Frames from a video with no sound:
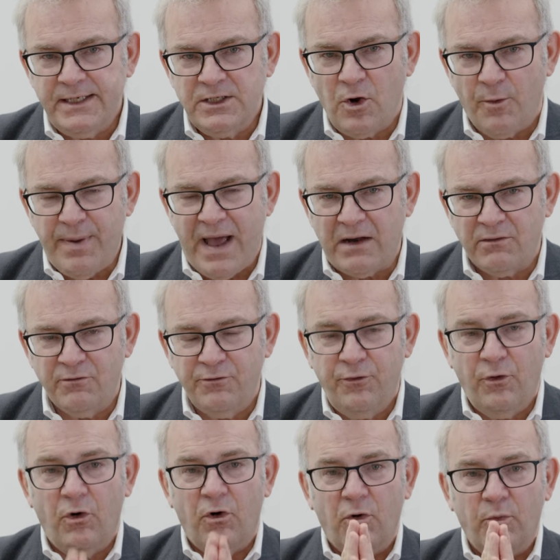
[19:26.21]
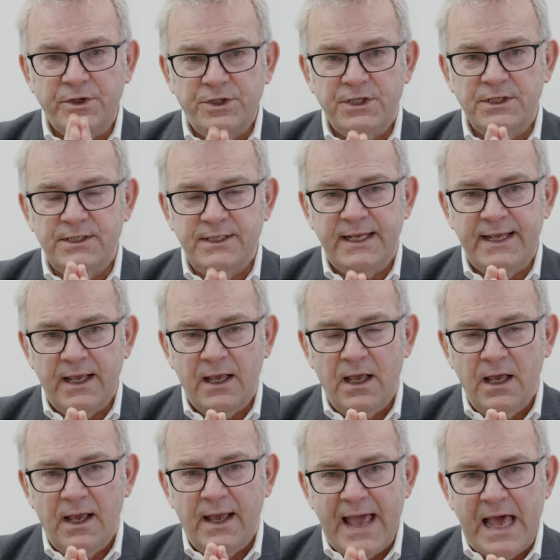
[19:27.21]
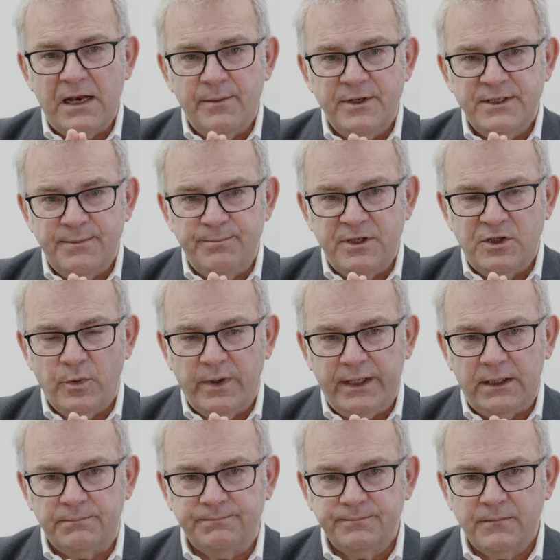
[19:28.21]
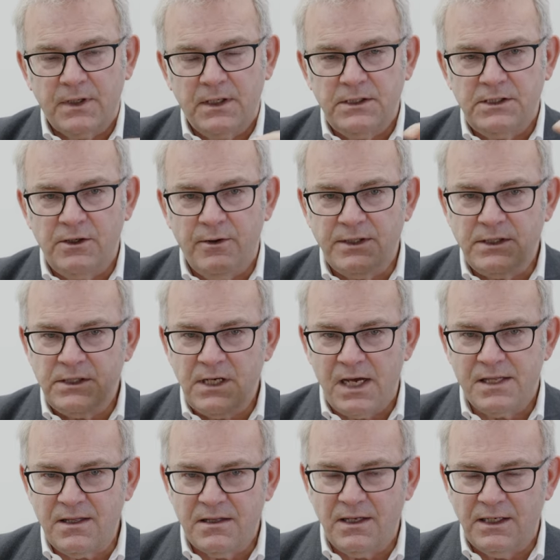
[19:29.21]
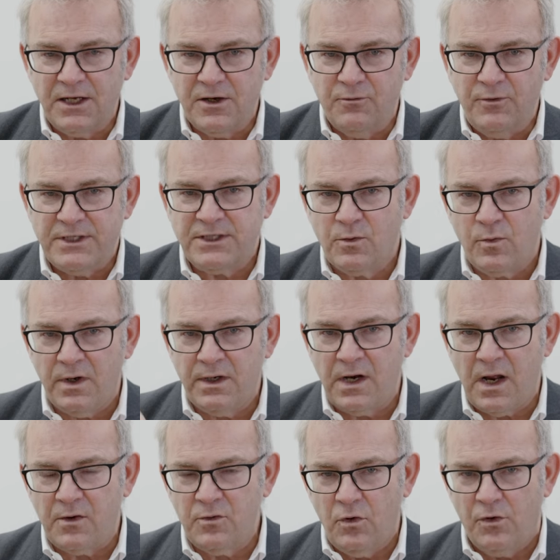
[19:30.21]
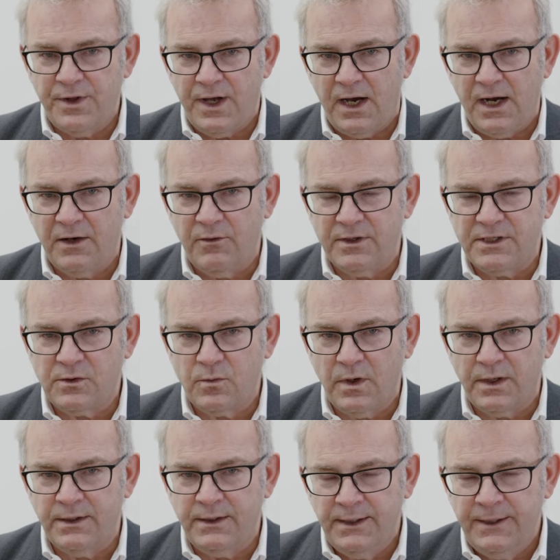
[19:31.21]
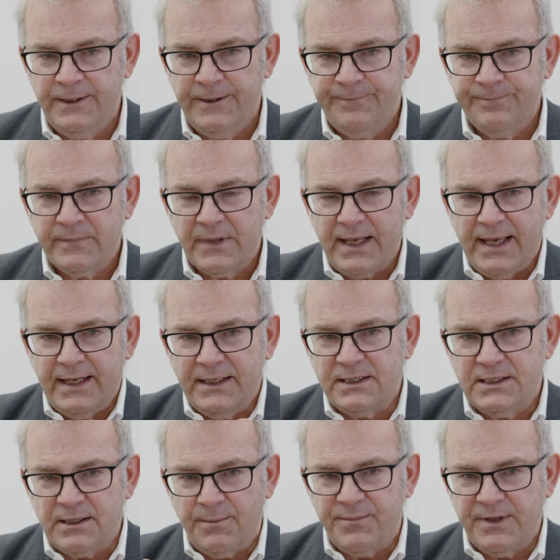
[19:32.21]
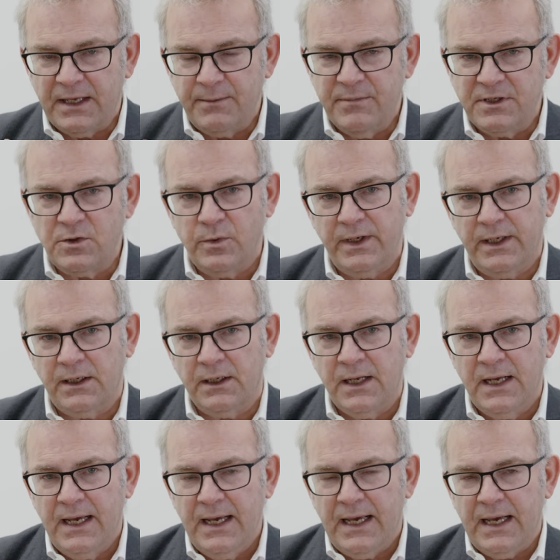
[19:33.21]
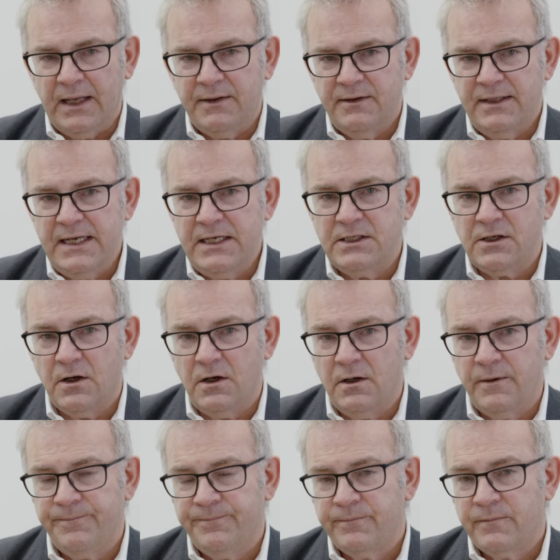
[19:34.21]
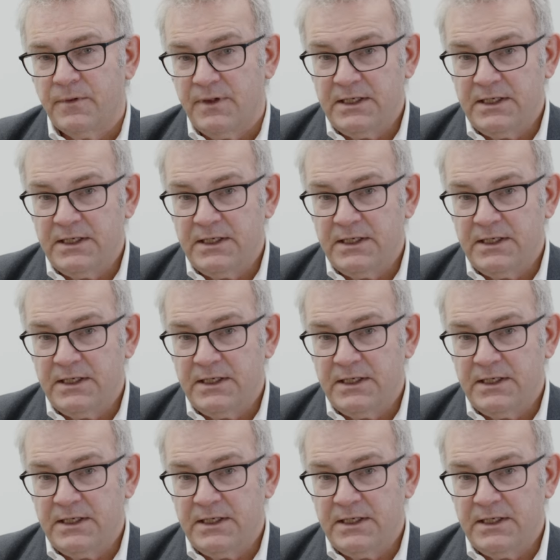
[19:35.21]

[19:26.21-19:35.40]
He's got pattern 4, which is the element in between. So it's neither the low-risk one nor the high-risk one, and is something in between. And these are